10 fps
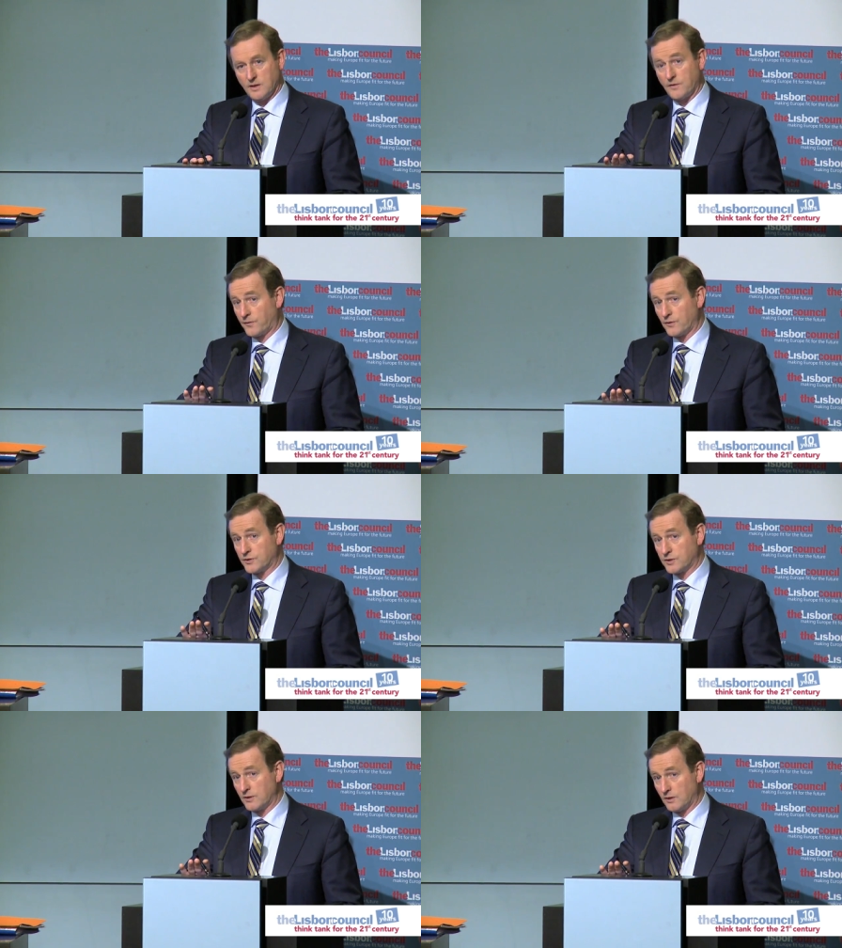
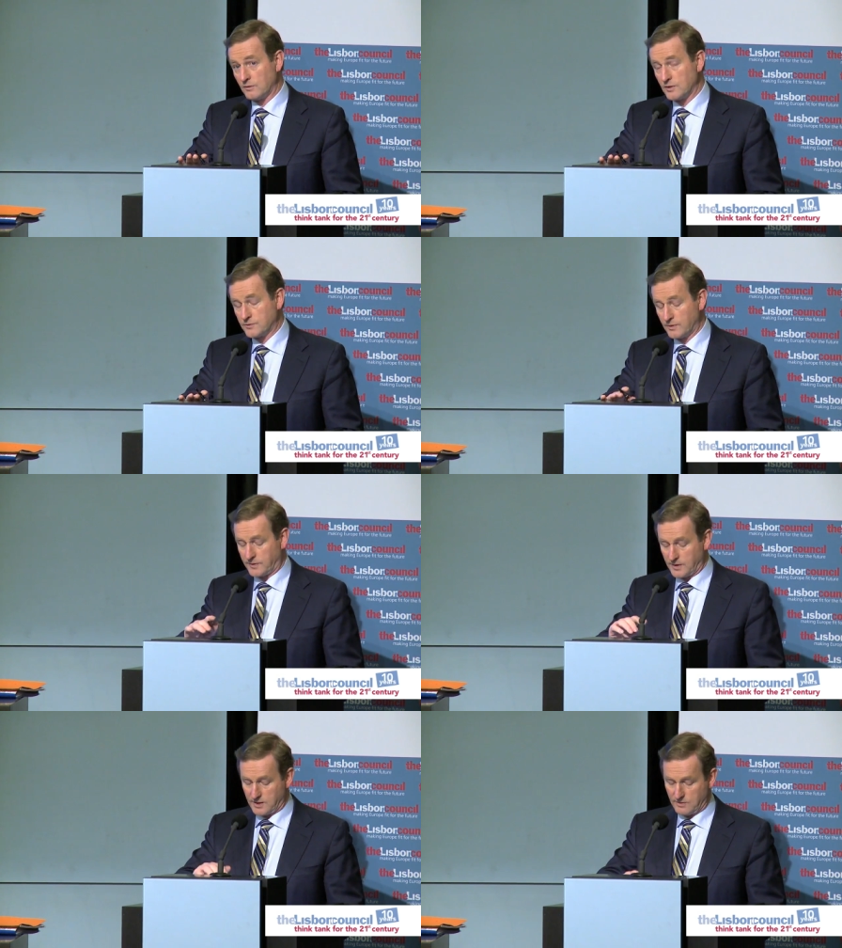first and always
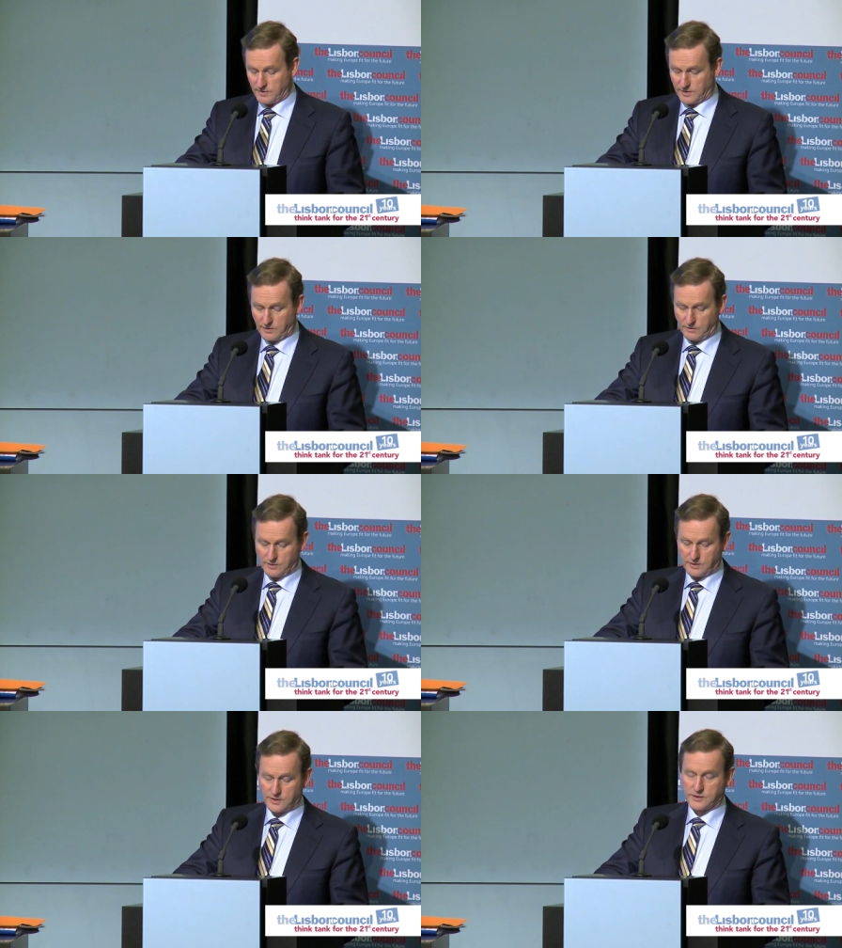with the
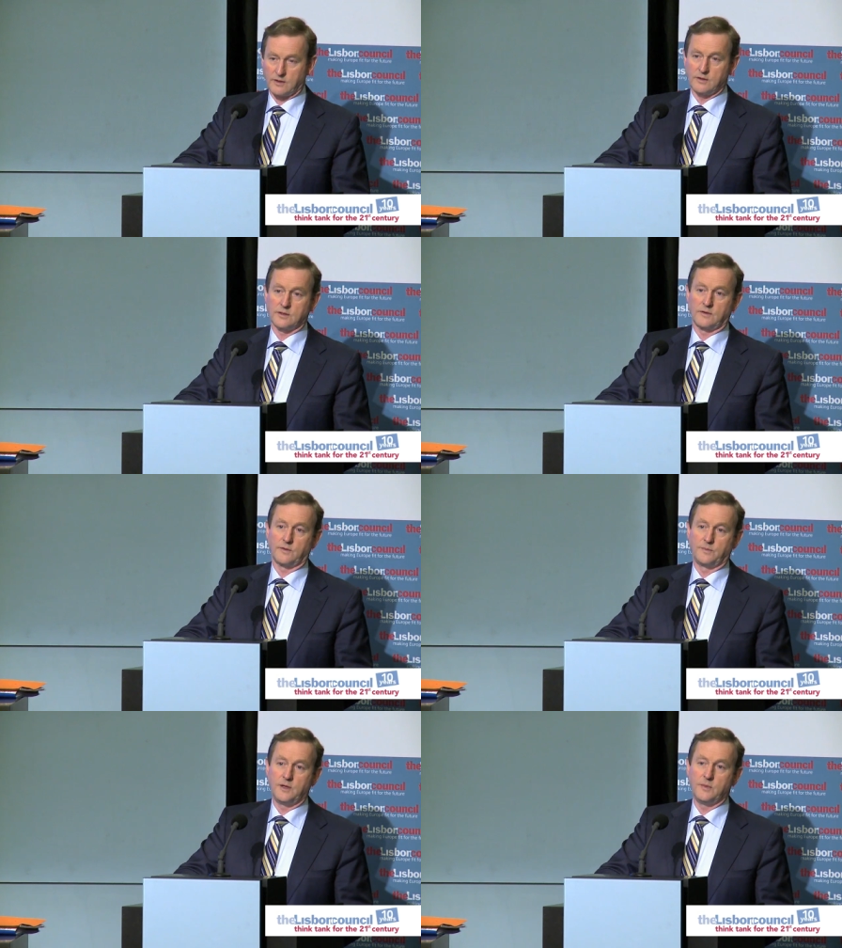current concerns of
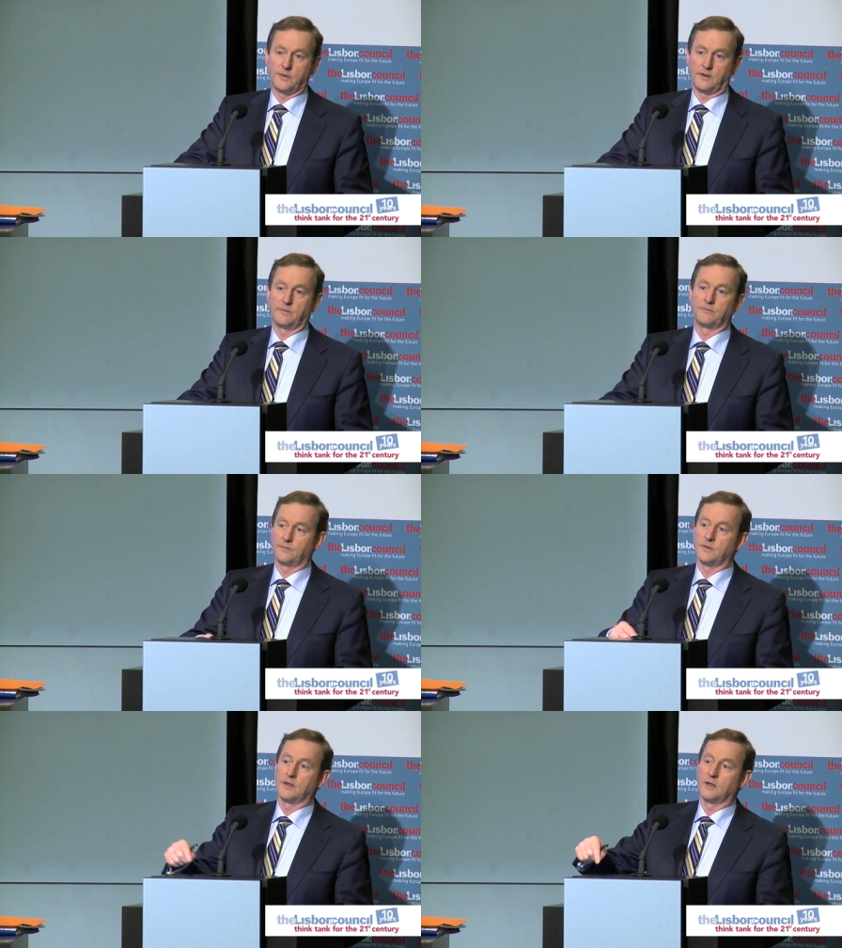the people
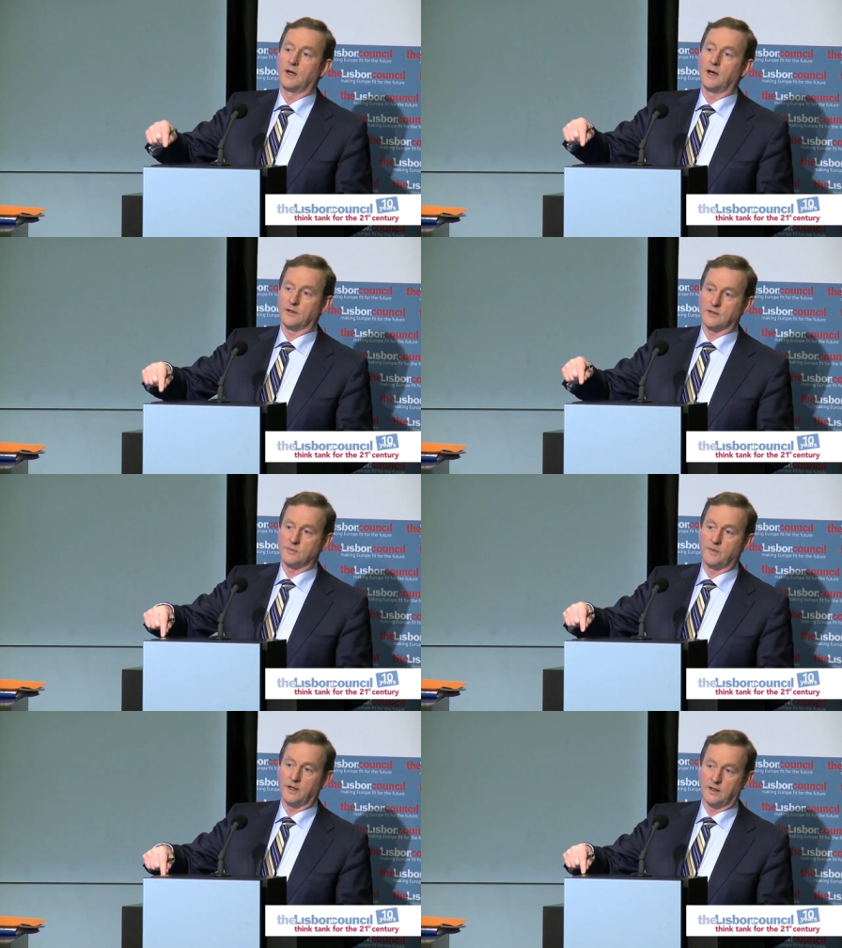at
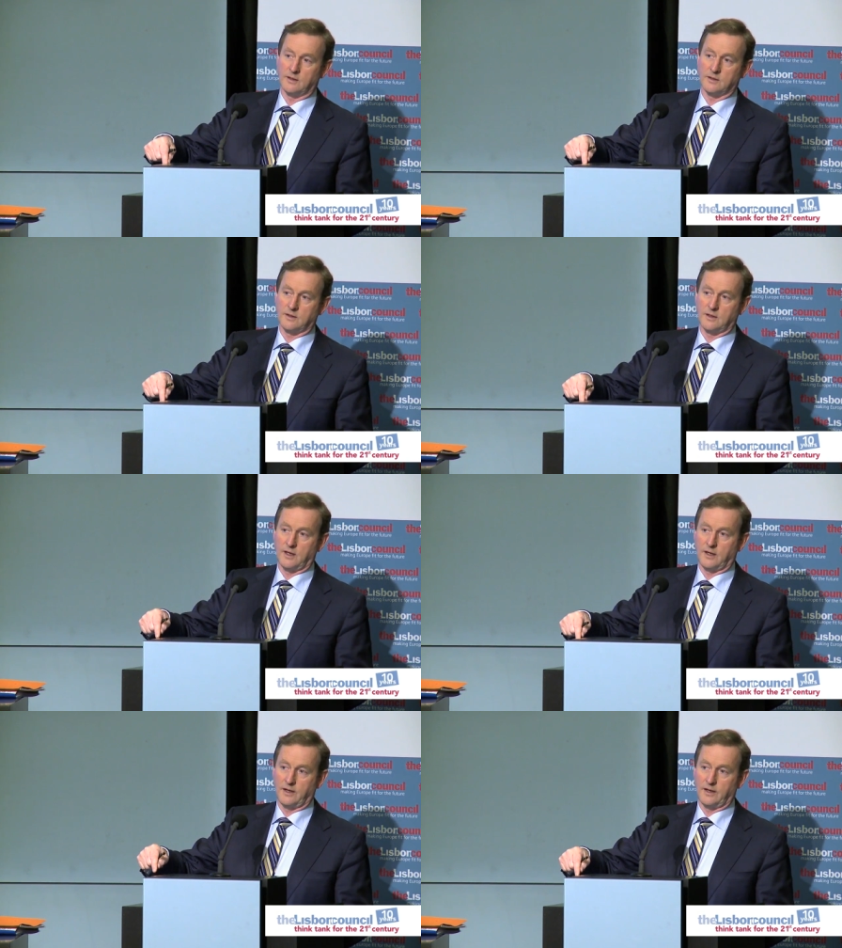its mind,
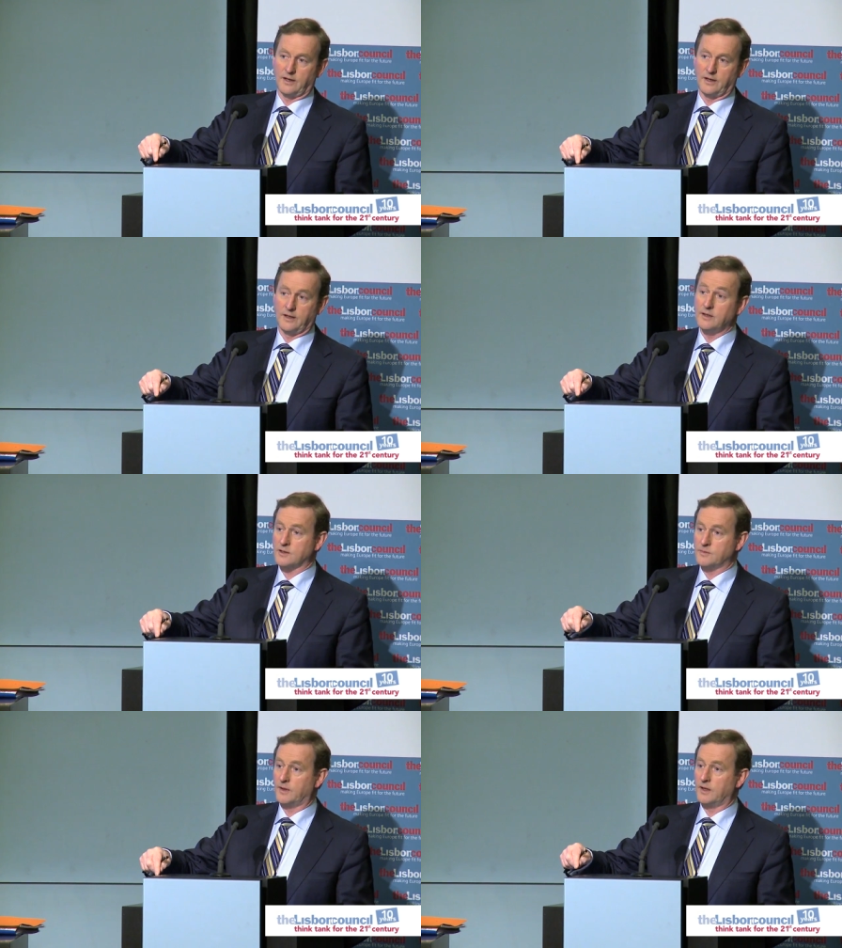in
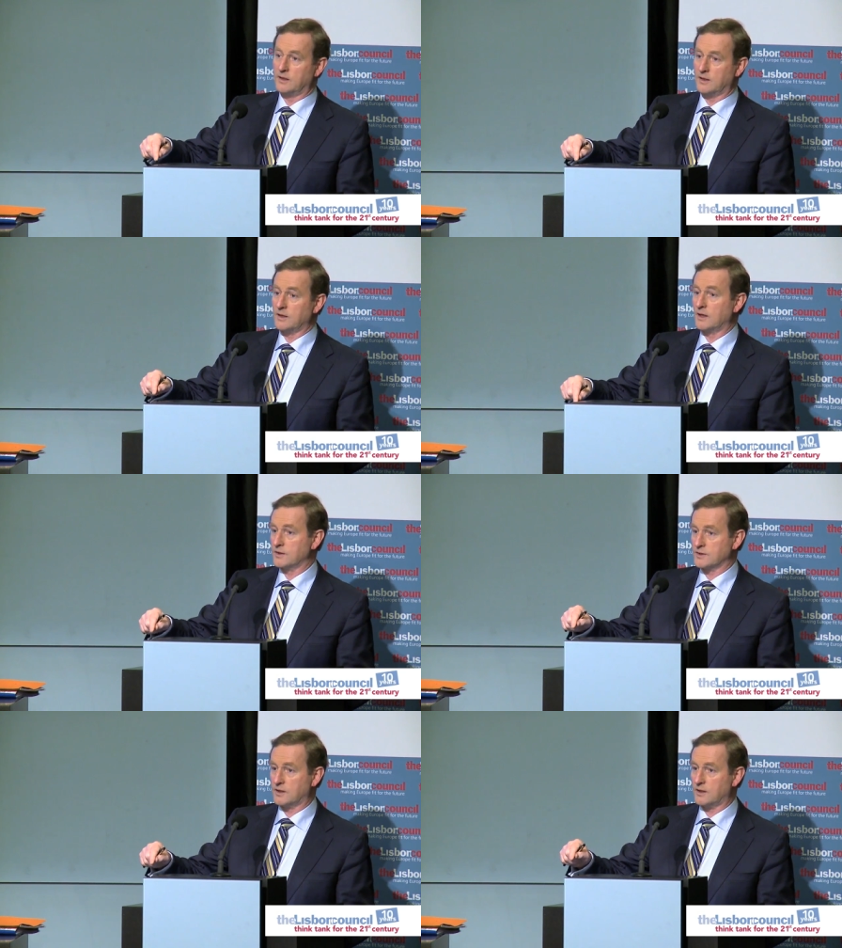its mind and at
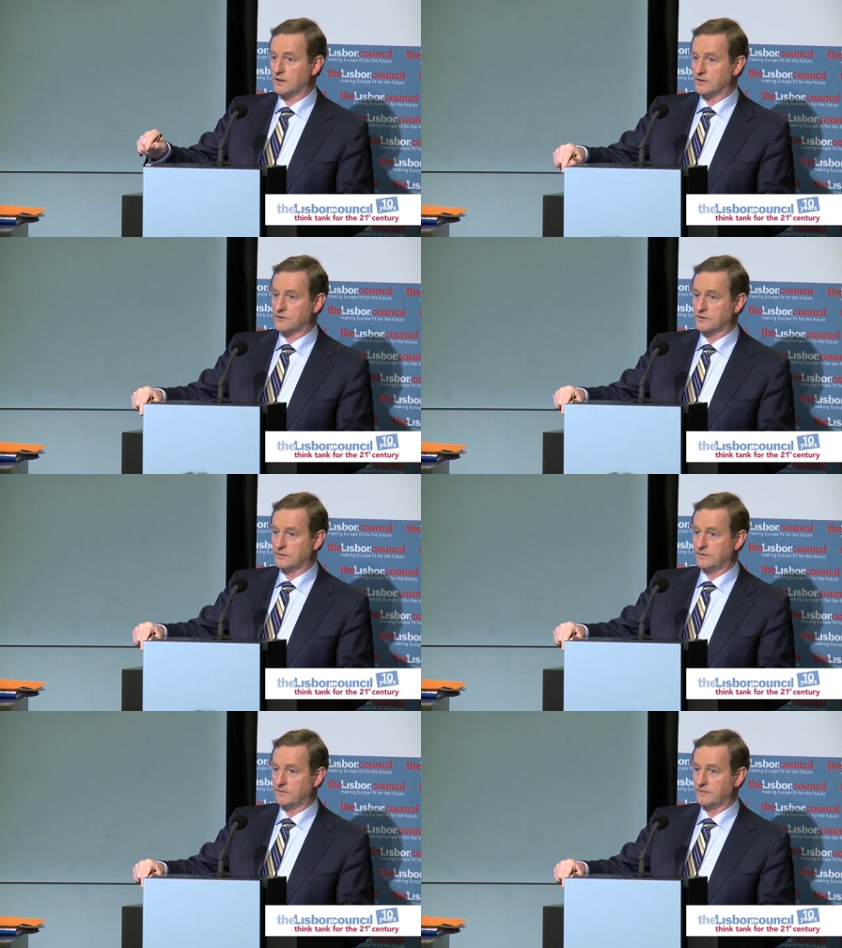its heart.